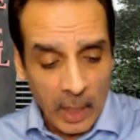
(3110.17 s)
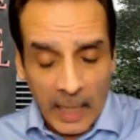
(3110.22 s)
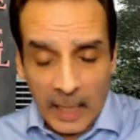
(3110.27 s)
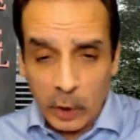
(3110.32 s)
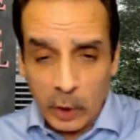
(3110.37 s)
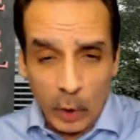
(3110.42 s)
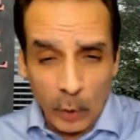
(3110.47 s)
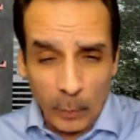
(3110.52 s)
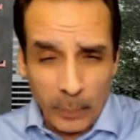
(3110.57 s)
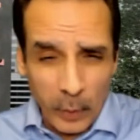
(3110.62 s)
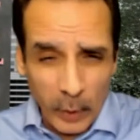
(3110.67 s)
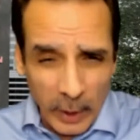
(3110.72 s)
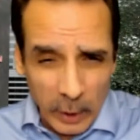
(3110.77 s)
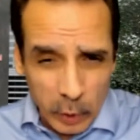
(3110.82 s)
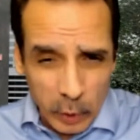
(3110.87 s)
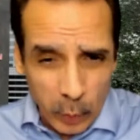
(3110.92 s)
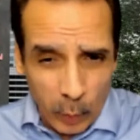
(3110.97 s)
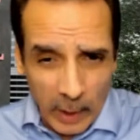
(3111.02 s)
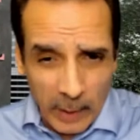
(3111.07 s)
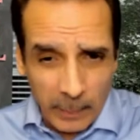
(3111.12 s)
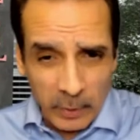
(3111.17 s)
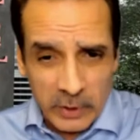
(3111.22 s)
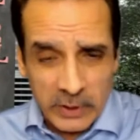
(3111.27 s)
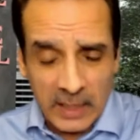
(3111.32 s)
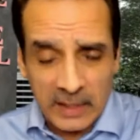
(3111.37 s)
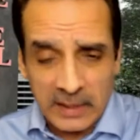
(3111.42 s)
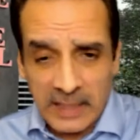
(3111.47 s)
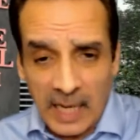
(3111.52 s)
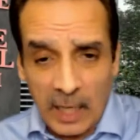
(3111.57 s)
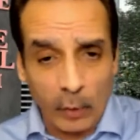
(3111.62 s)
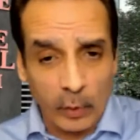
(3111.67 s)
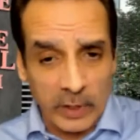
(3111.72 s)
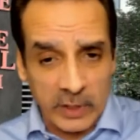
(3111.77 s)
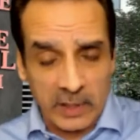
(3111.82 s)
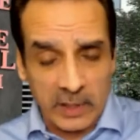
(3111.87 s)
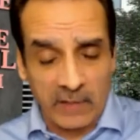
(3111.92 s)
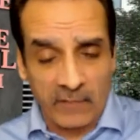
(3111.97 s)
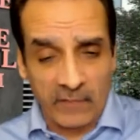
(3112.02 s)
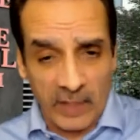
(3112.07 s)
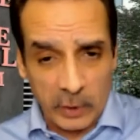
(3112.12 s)
and you're putting 20% down on
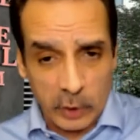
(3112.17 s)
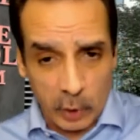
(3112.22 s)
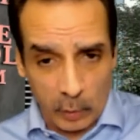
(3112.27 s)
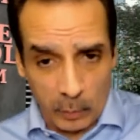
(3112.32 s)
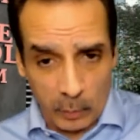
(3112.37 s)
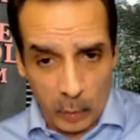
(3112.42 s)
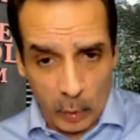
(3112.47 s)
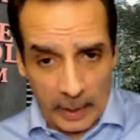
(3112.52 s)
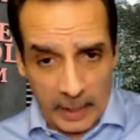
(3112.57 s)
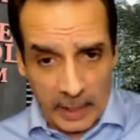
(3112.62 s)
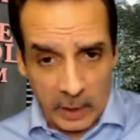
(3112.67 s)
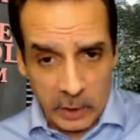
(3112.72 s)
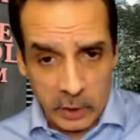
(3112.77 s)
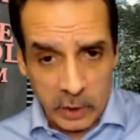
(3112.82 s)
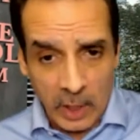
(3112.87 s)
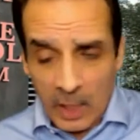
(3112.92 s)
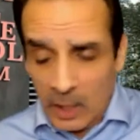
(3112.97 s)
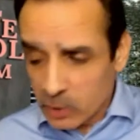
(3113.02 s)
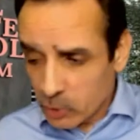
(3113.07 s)
this conventional mortgage.